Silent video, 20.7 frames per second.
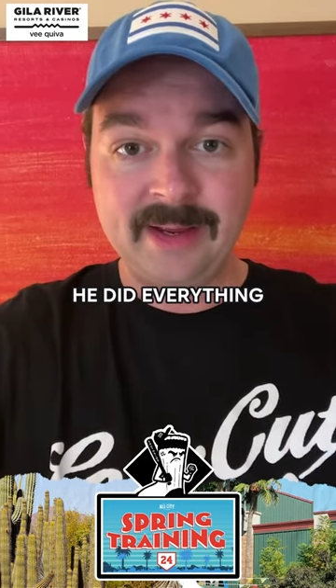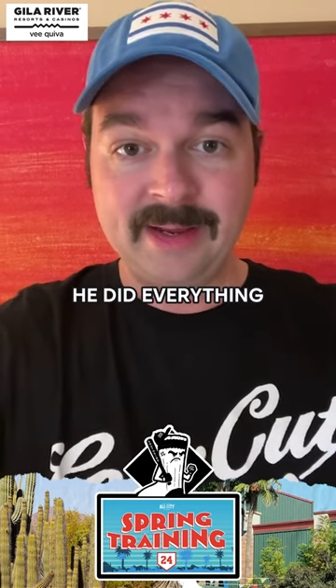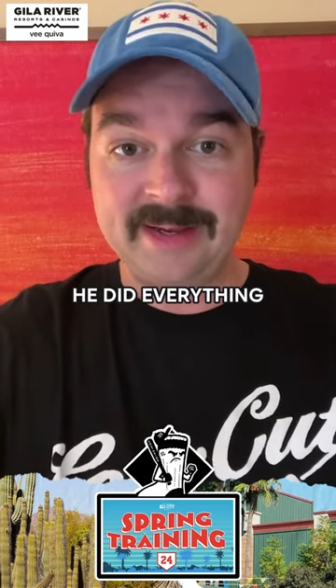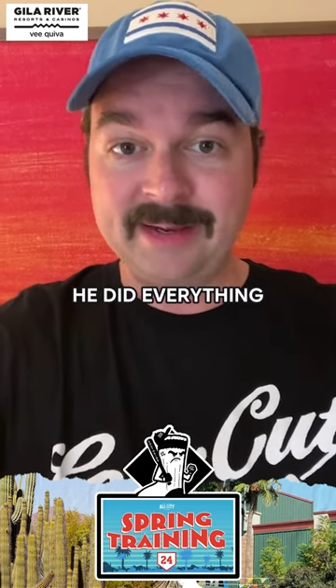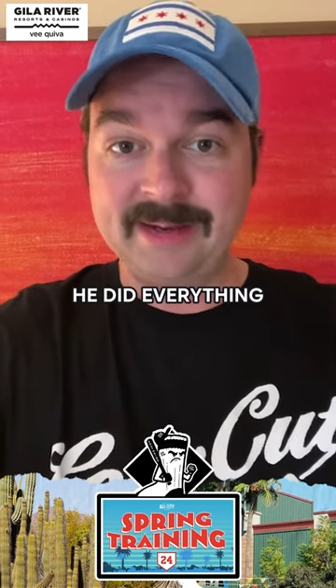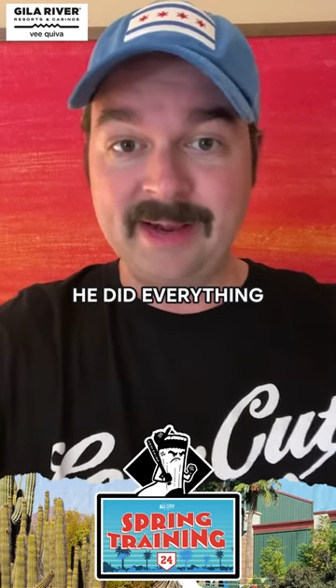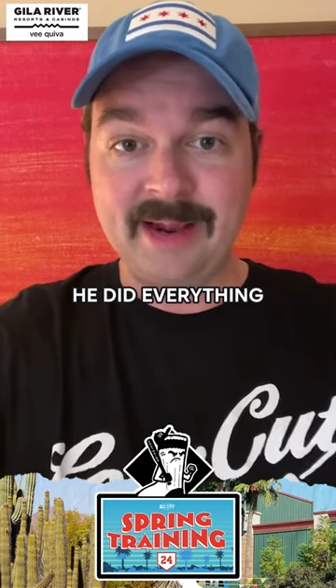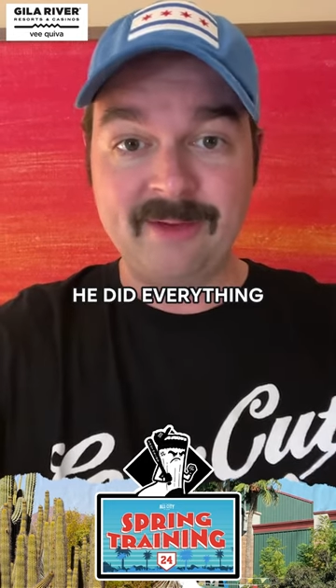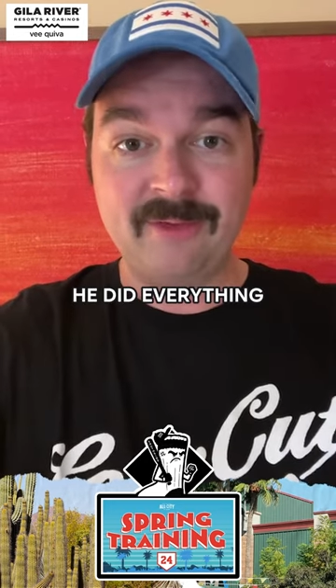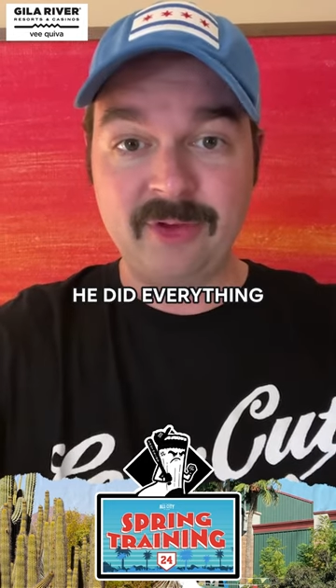
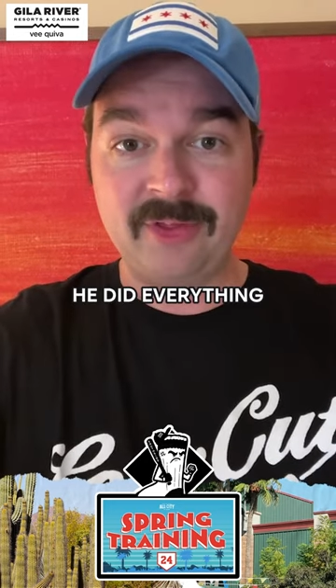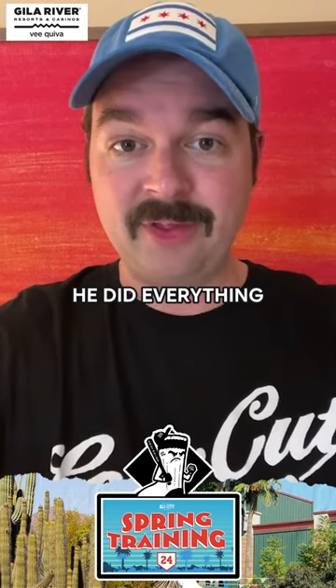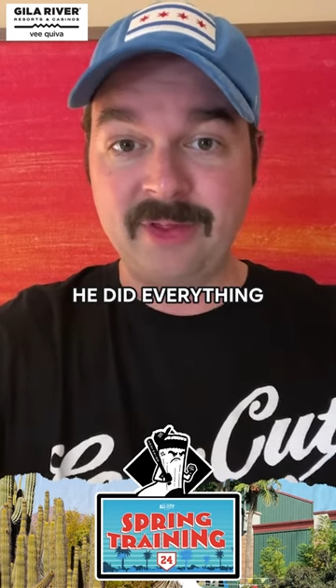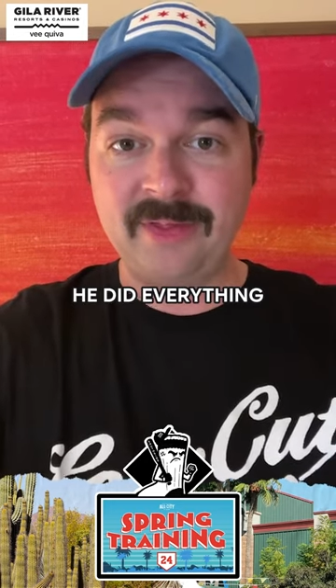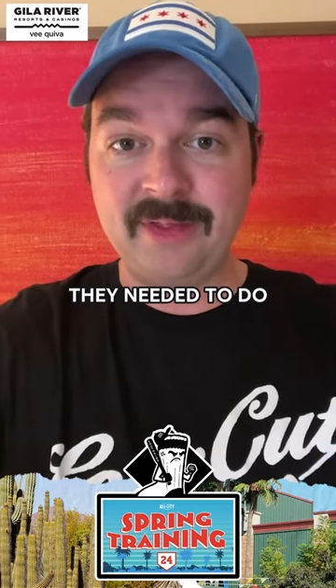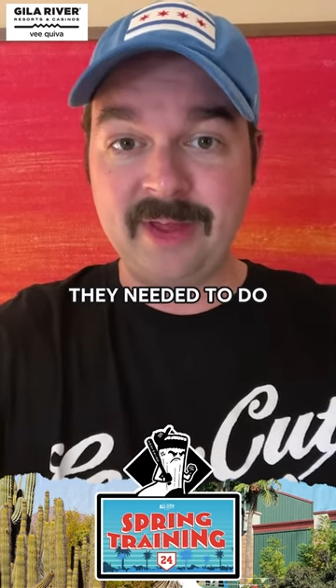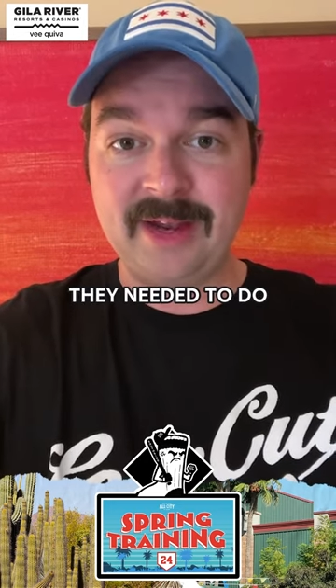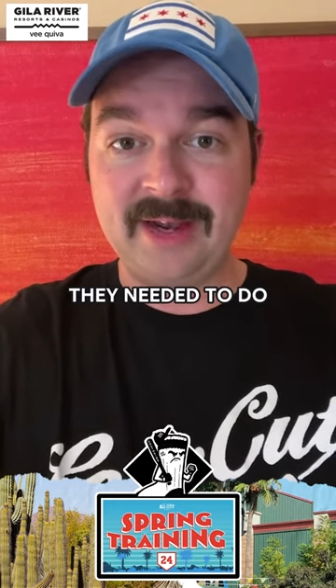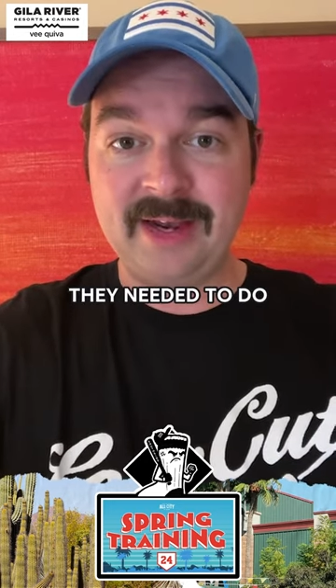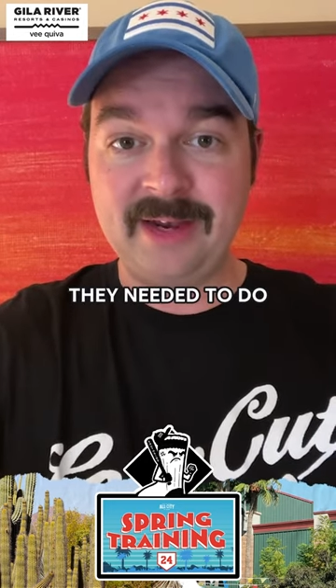He did
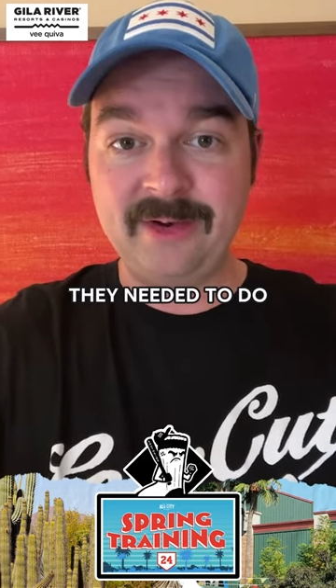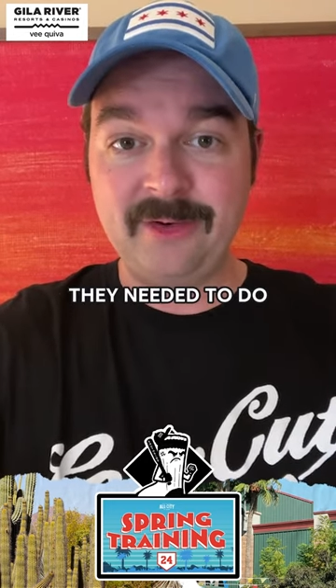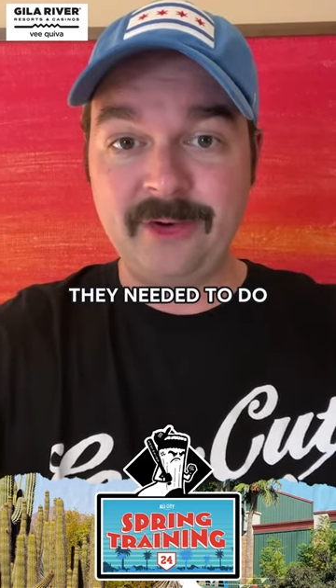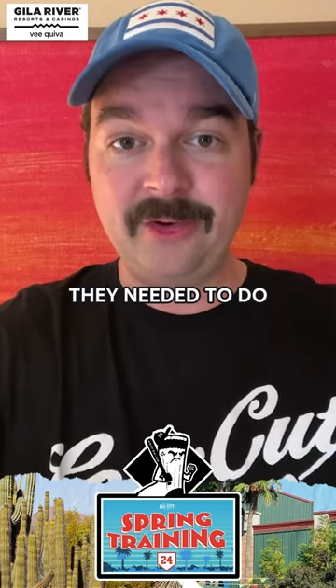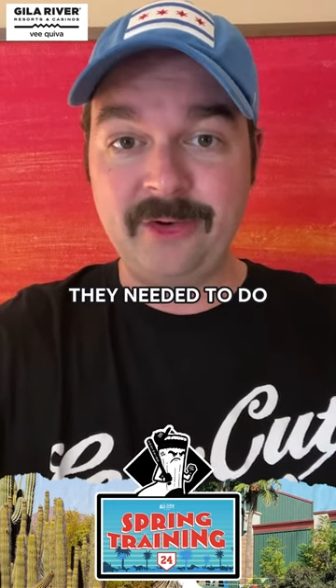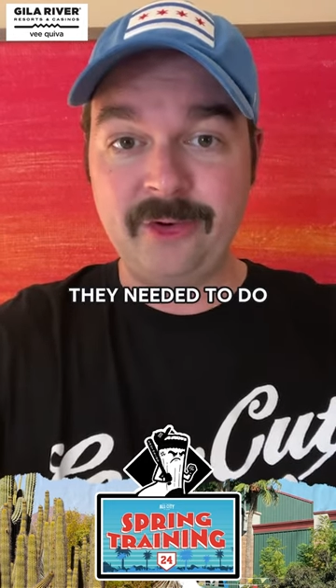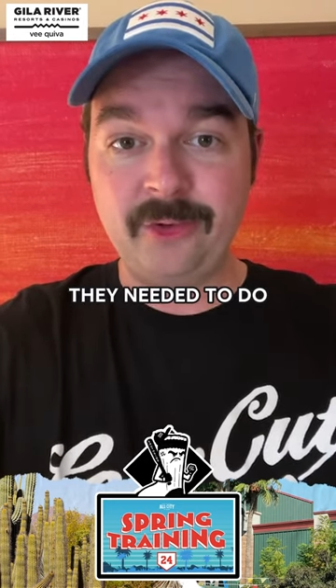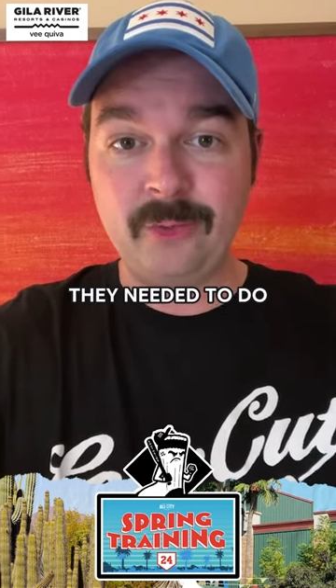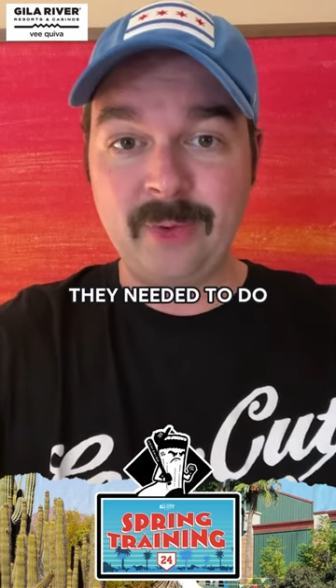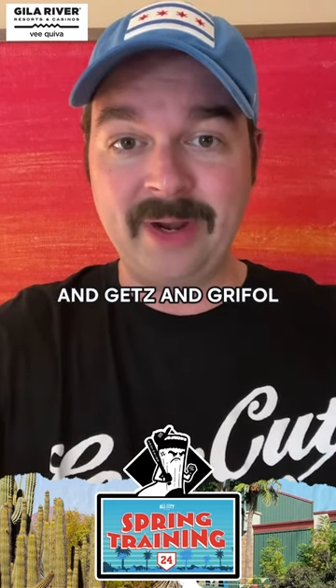everything they needed
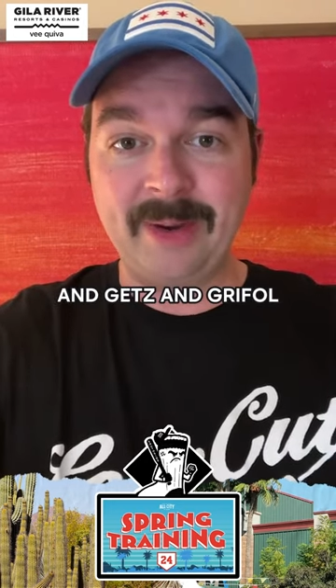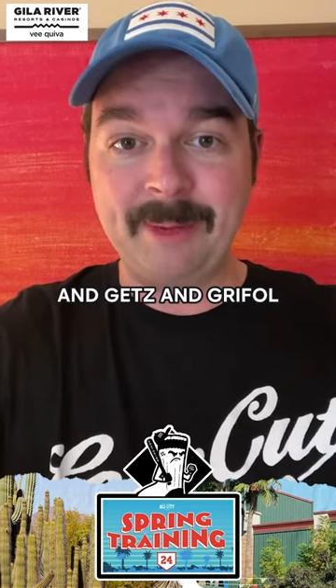to do,